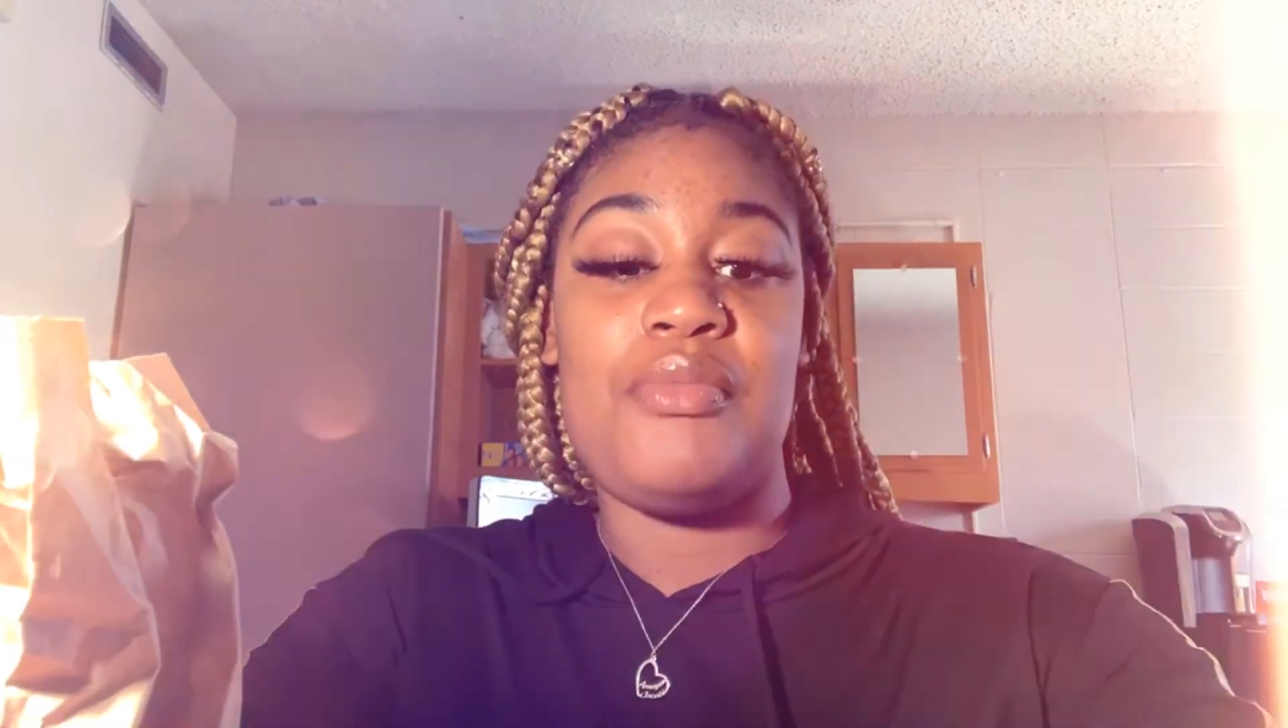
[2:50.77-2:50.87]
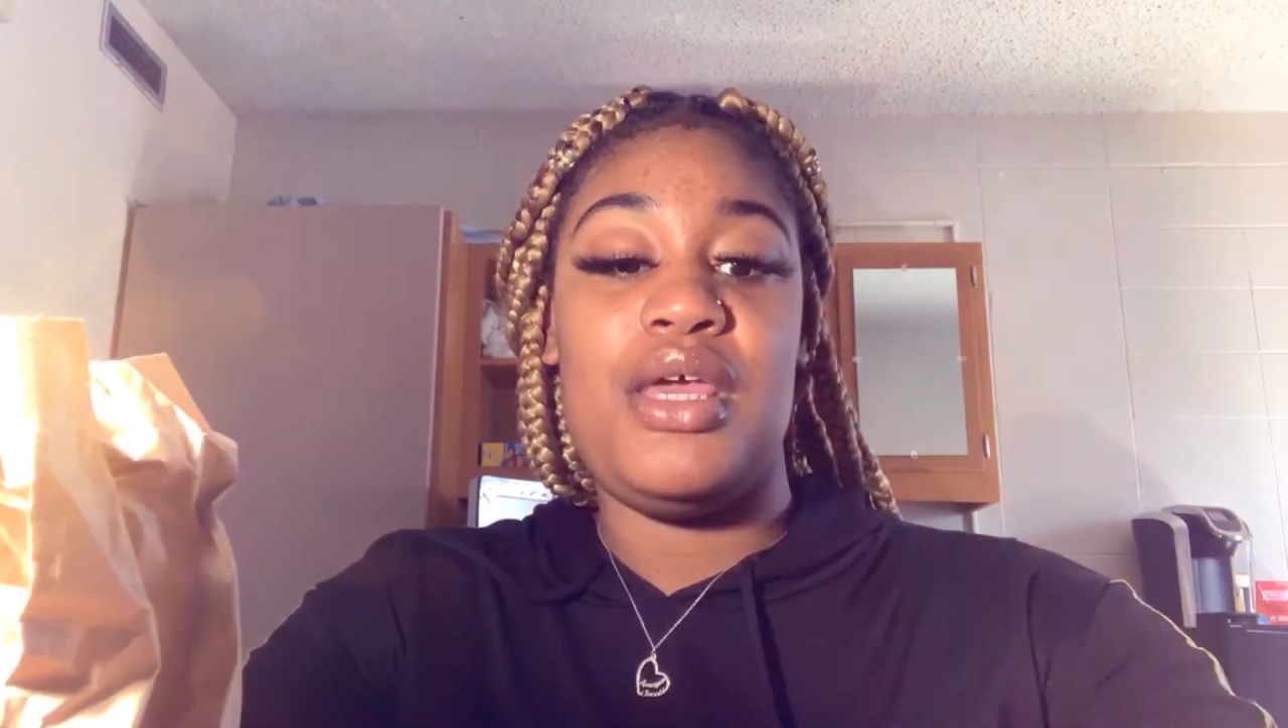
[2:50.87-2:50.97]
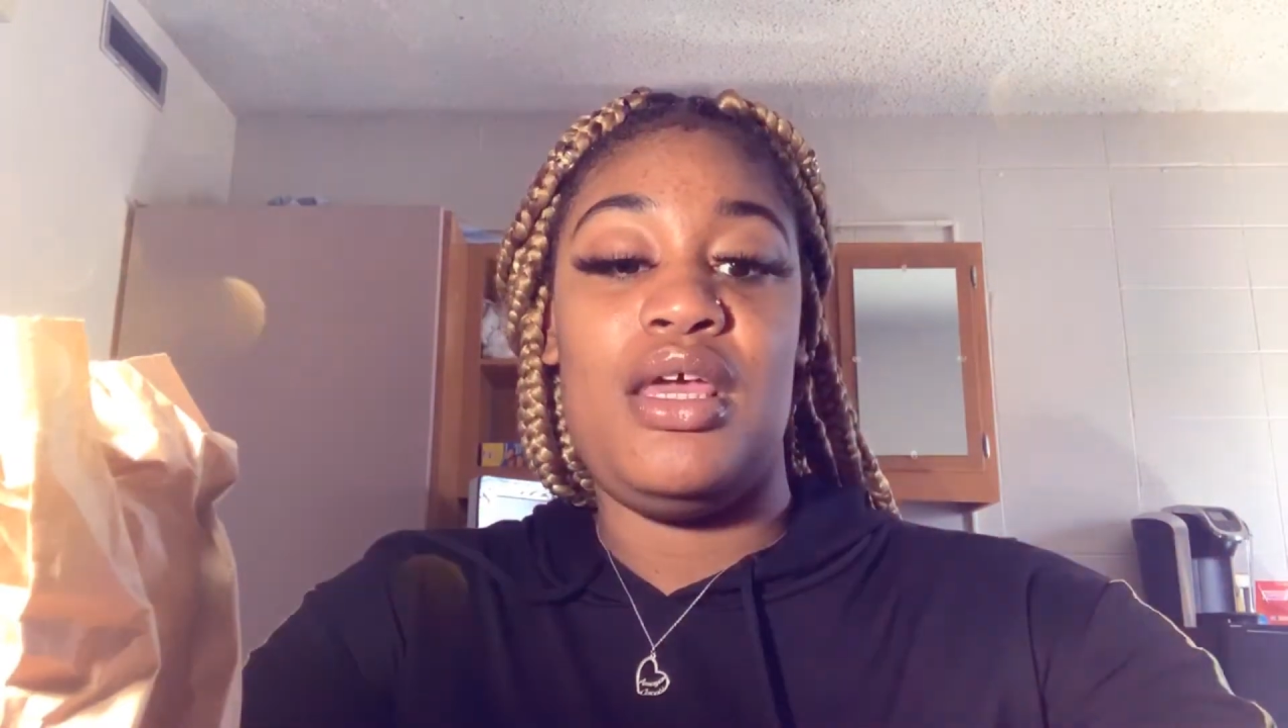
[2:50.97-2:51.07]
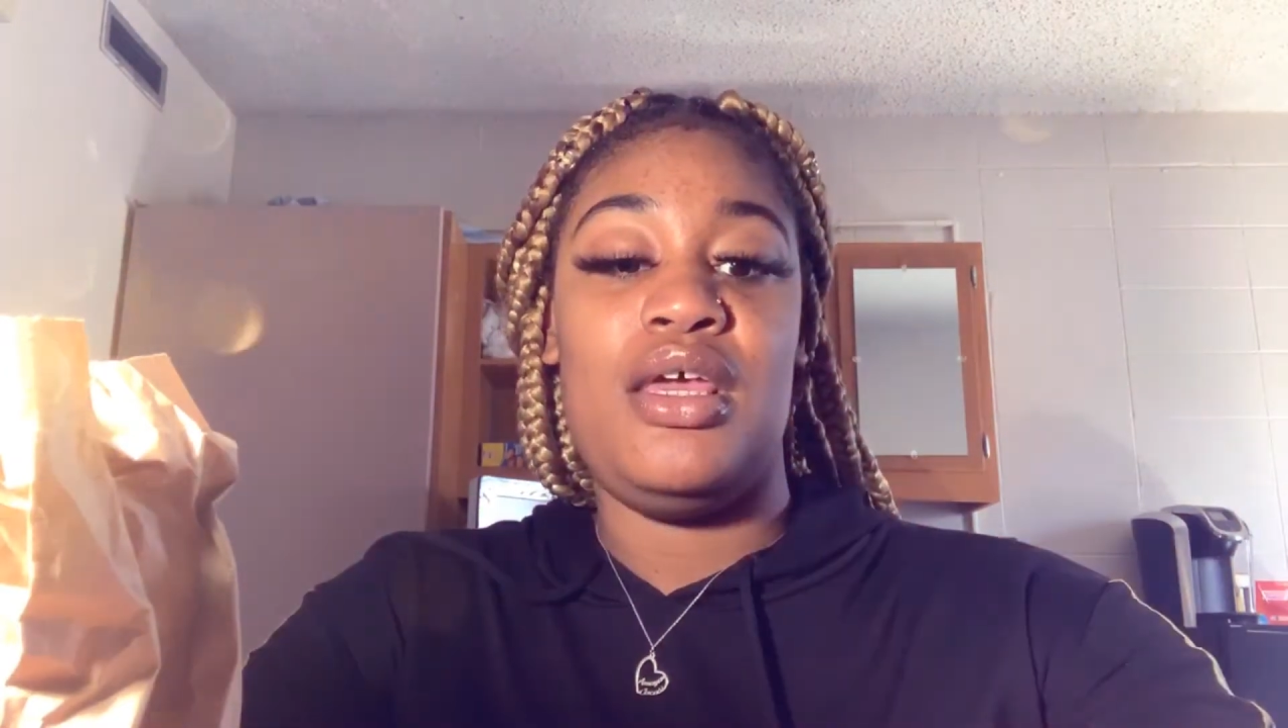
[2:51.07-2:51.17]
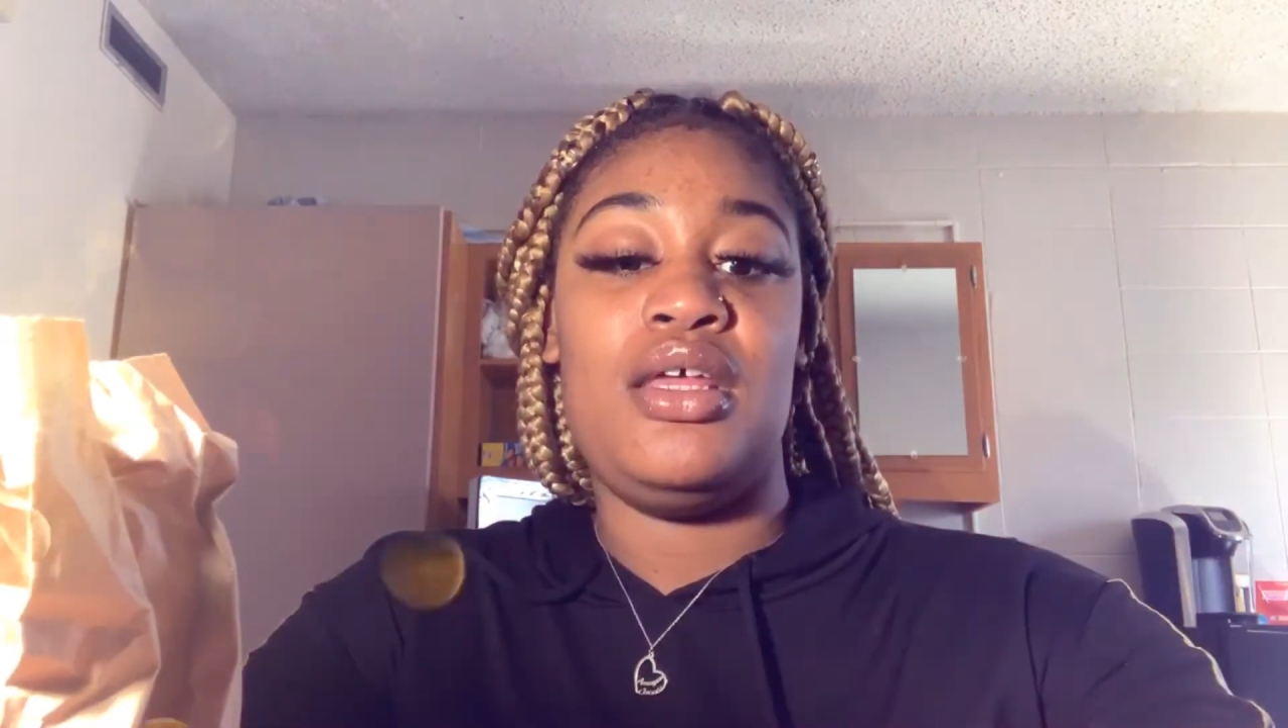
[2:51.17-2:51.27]

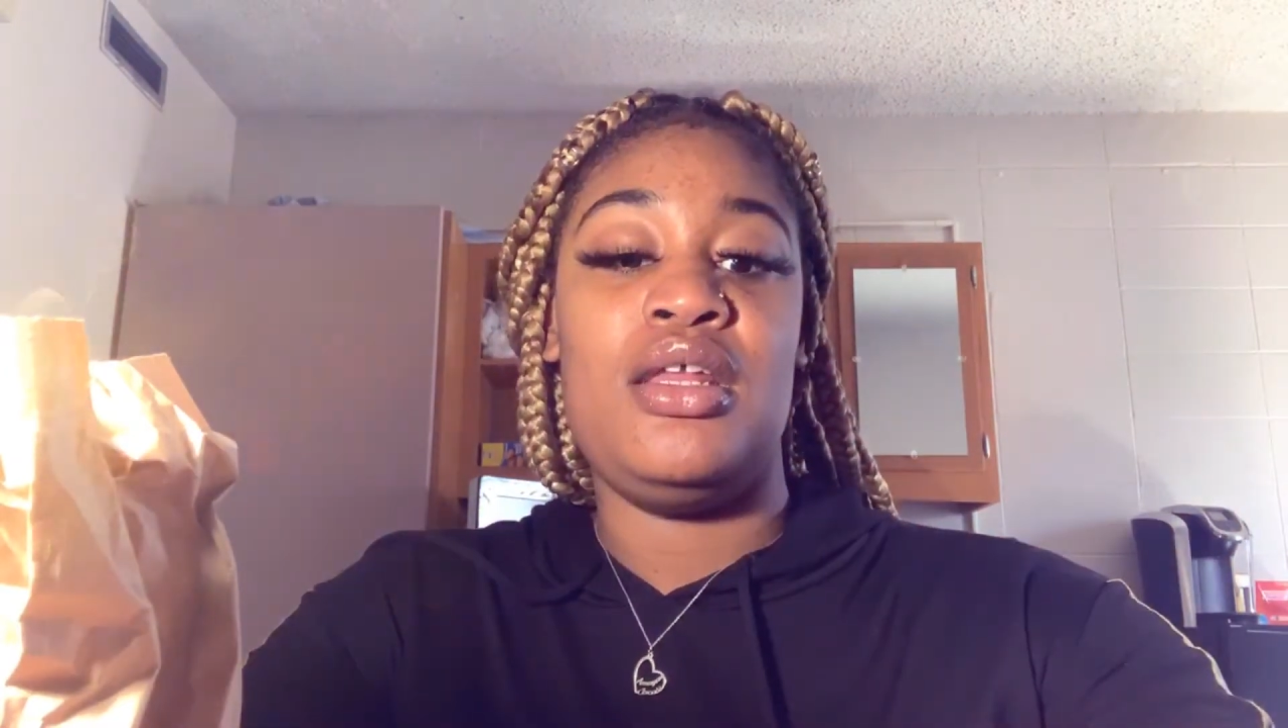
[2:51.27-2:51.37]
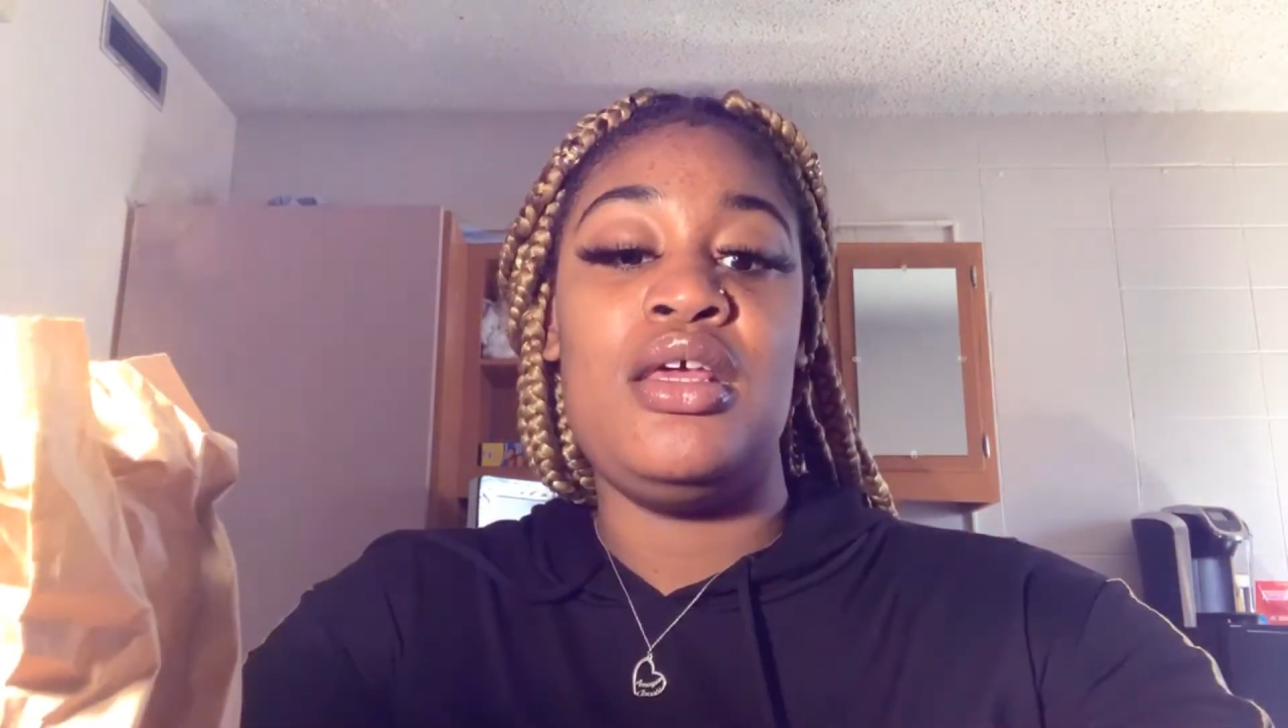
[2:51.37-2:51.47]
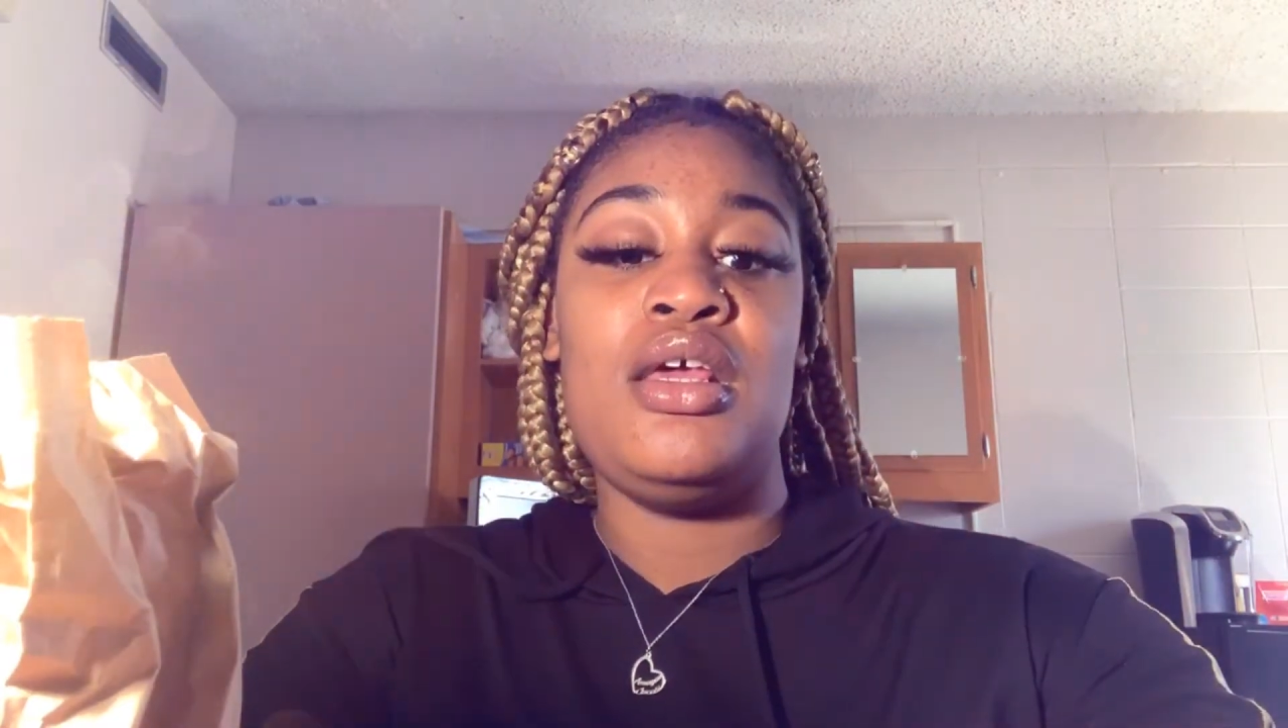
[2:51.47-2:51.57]
and